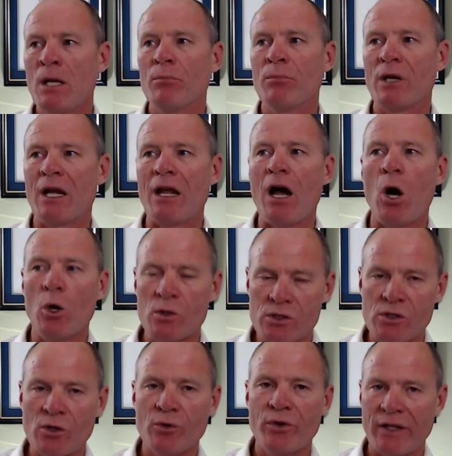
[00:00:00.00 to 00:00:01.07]
But I
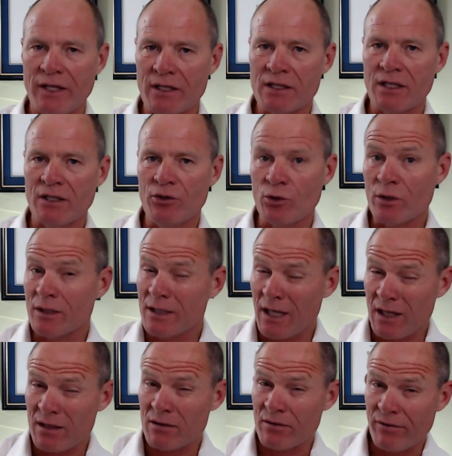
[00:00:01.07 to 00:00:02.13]
also think that you can
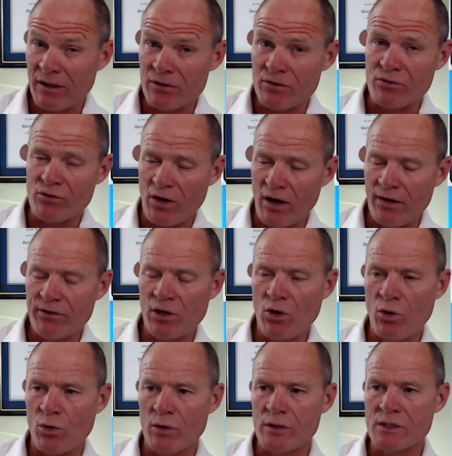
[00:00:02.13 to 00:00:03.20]
take a defensive driving
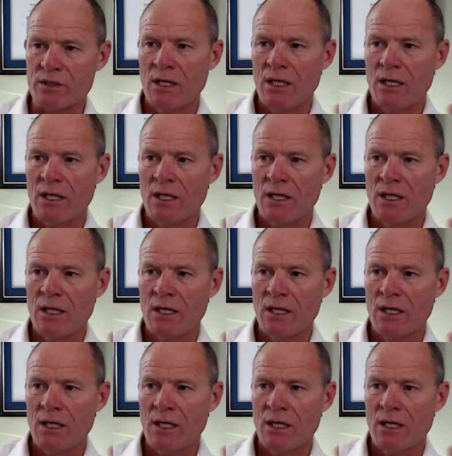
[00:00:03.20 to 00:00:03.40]
course